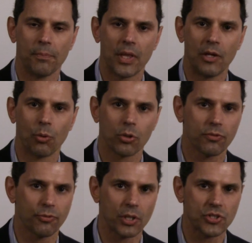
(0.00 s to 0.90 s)
In order
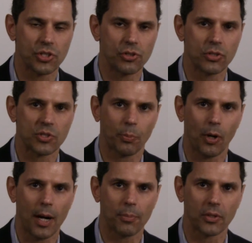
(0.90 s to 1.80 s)
for us to do this
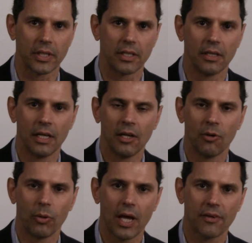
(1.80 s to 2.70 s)
properly,
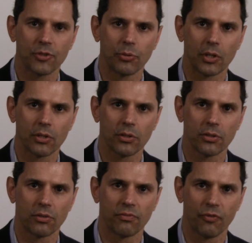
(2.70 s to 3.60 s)
we have to
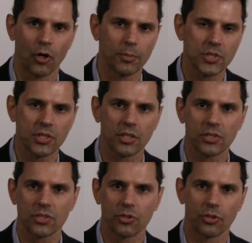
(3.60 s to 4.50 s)
include
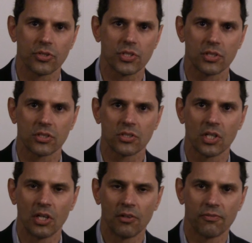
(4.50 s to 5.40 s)
pharmacists, nurses,
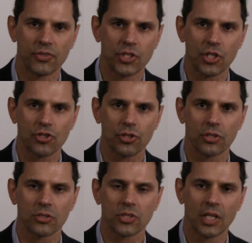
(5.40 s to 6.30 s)

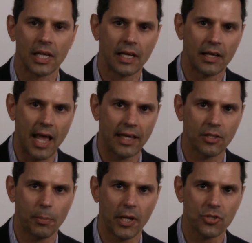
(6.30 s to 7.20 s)
physicians, and the
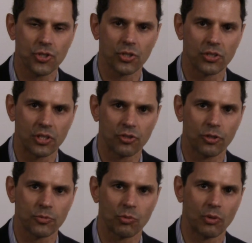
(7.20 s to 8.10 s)
patient in
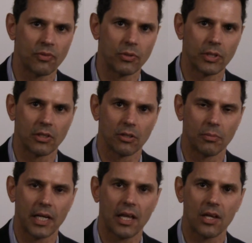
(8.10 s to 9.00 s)
terms of reviewing their
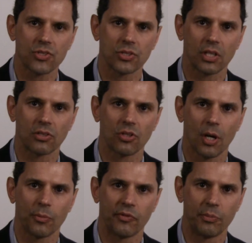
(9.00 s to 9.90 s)
medications at the
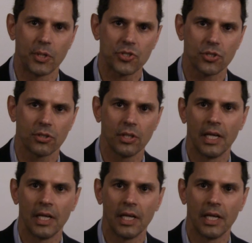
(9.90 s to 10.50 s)
time of admission,